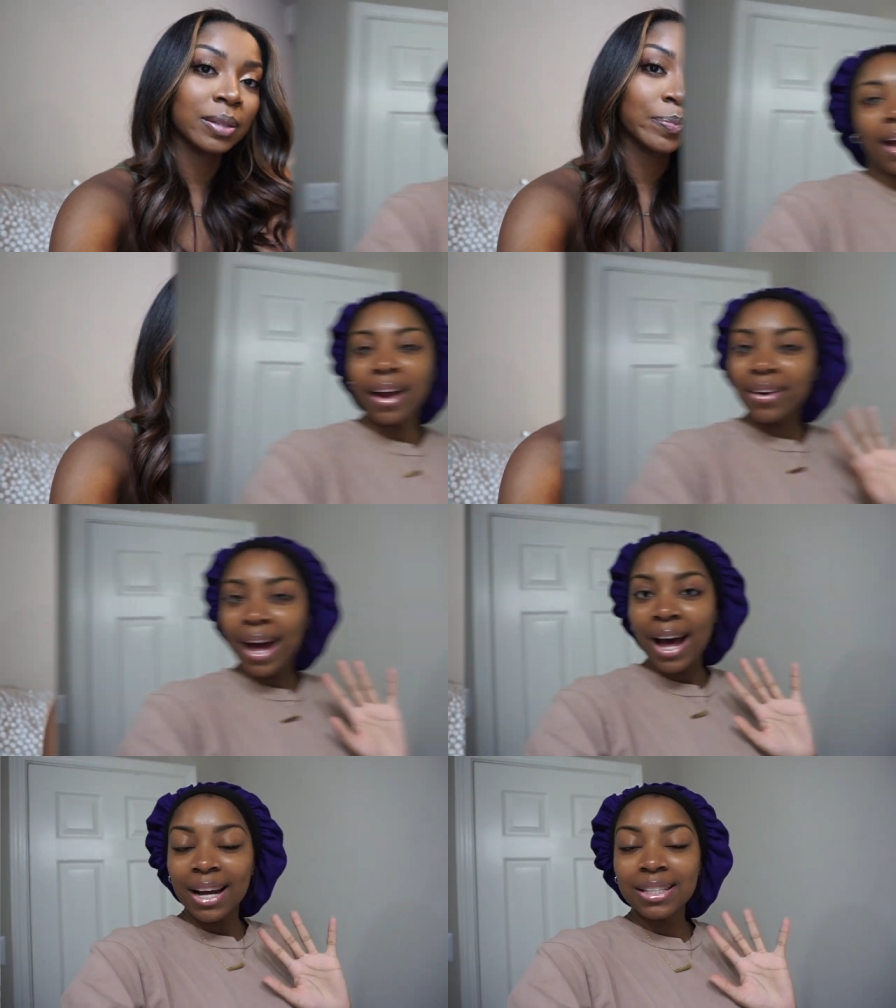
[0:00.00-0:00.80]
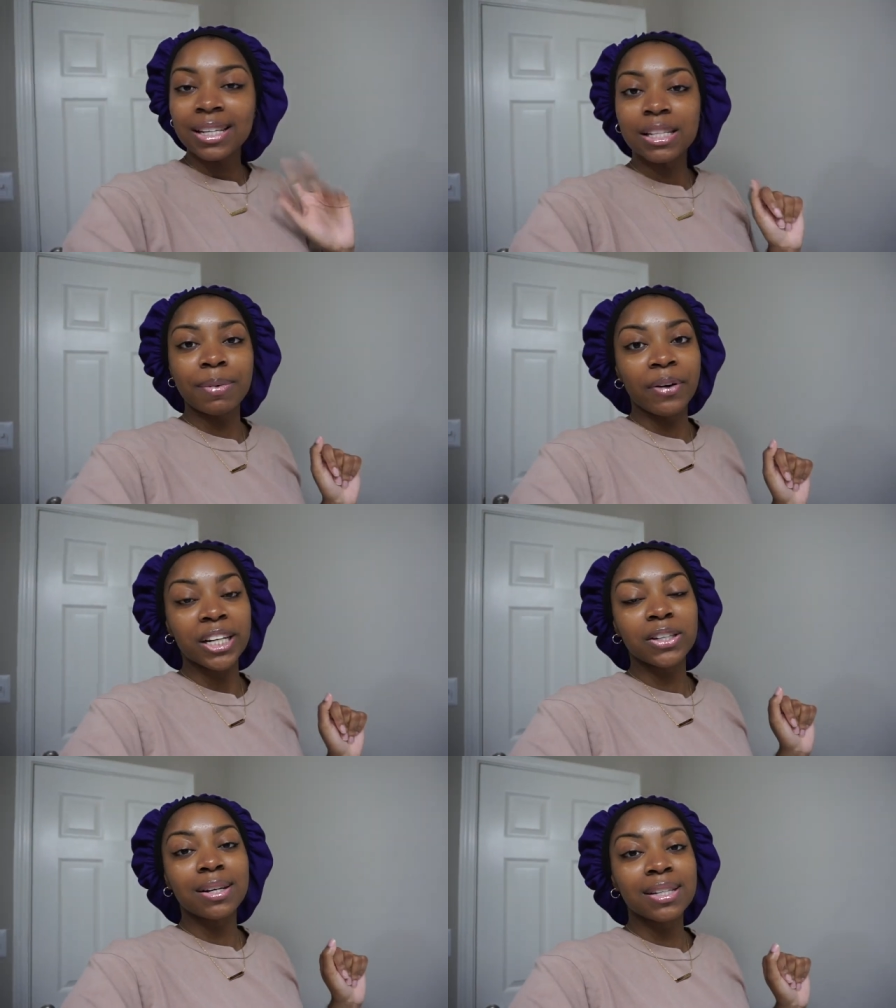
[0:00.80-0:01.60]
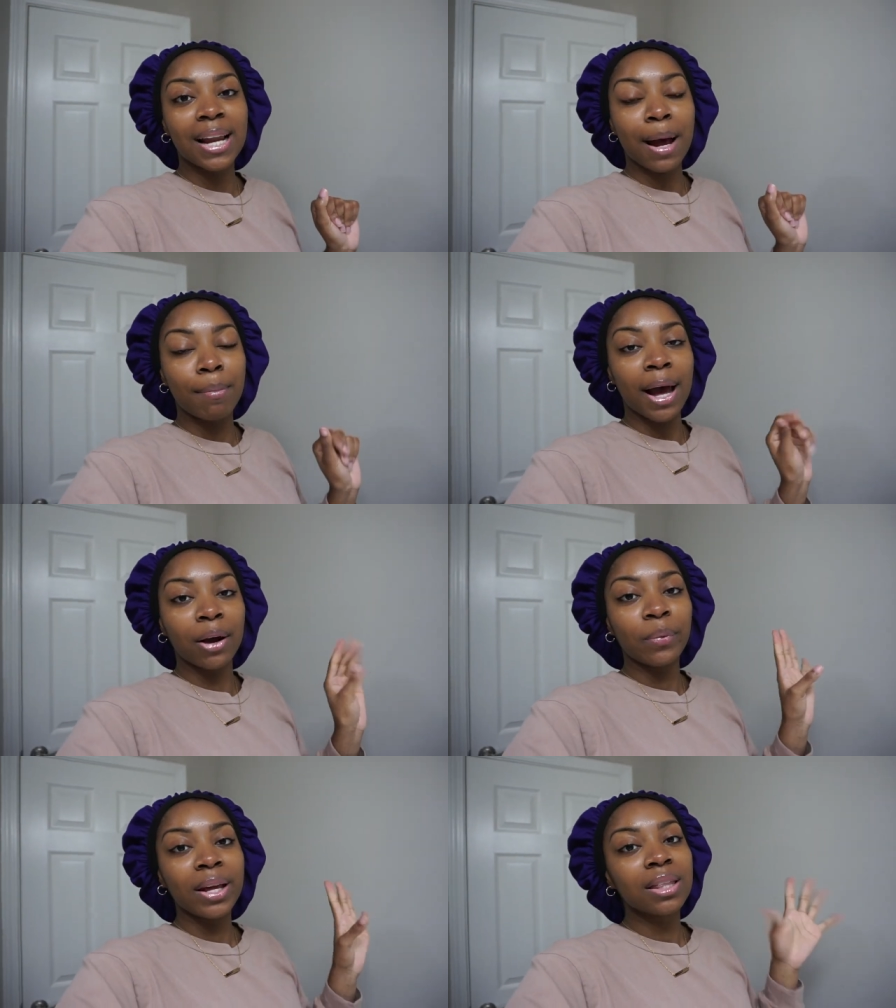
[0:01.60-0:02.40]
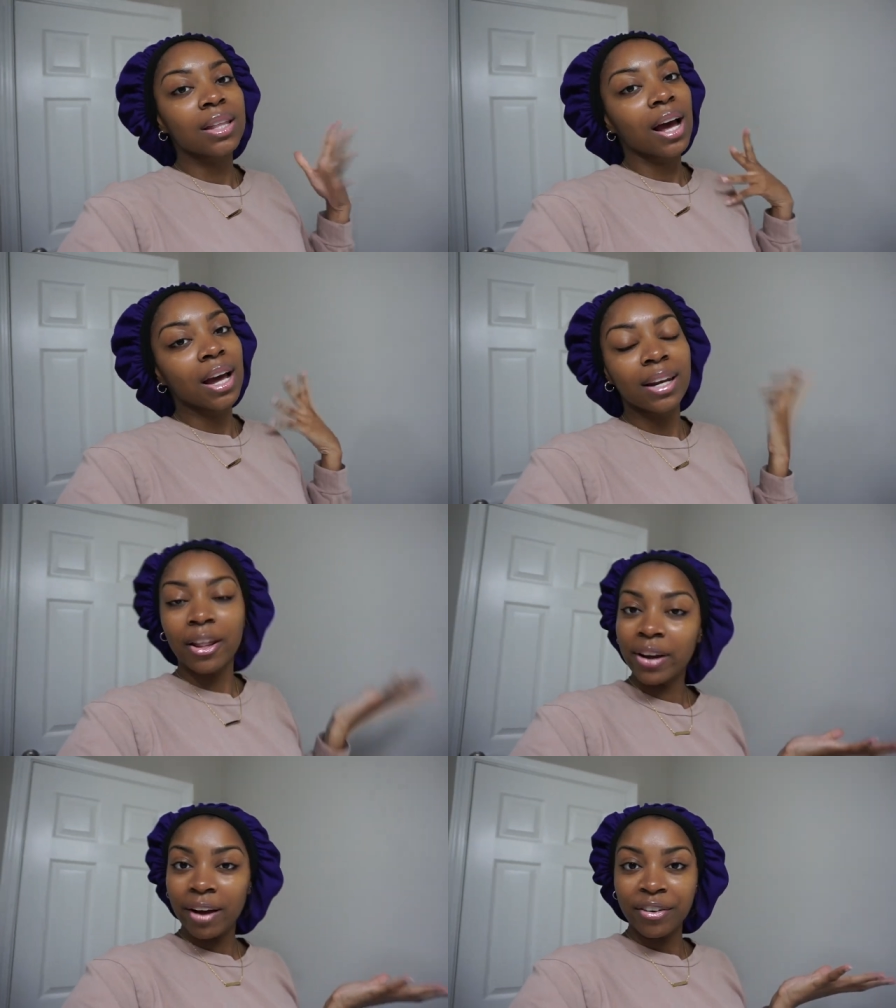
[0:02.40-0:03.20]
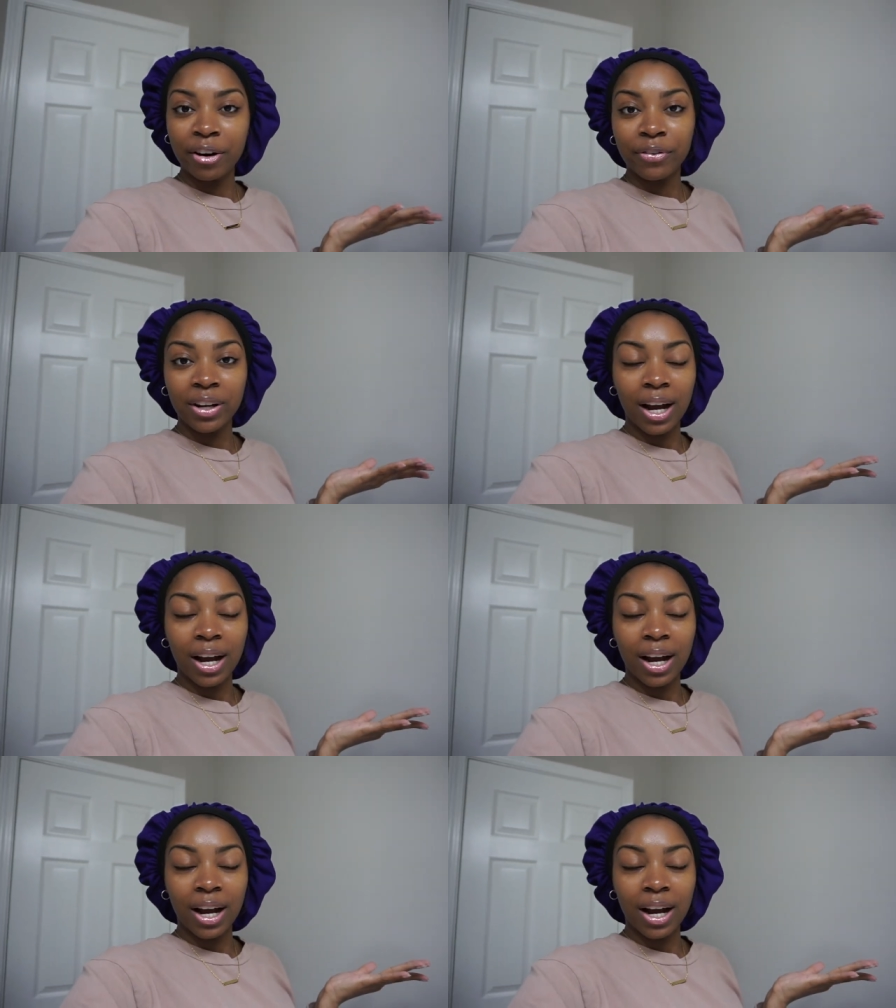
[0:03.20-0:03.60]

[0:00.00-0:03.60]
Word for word: Hey guys, it's me Rachel and today I'm back with another hair vlog for you